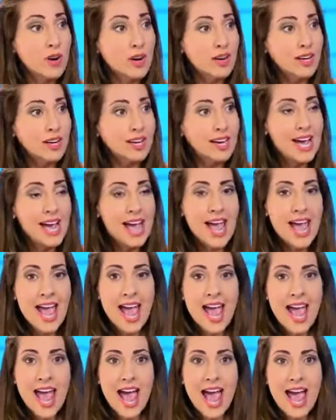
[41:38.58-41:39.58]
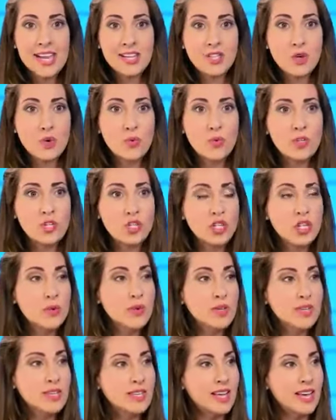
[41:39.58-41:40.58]
work. And so when she
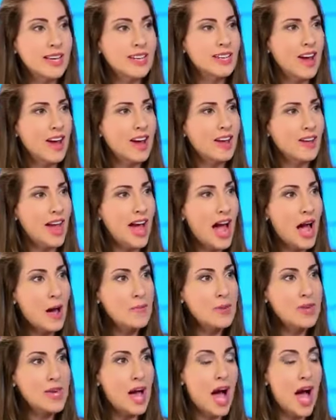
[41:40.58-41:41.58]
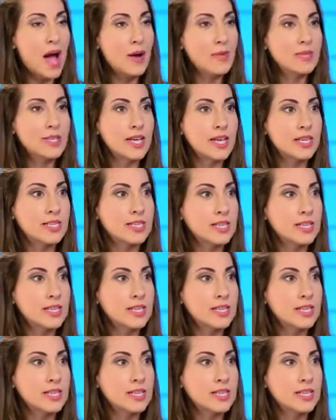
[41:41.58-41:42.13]
was like not happy, I was like...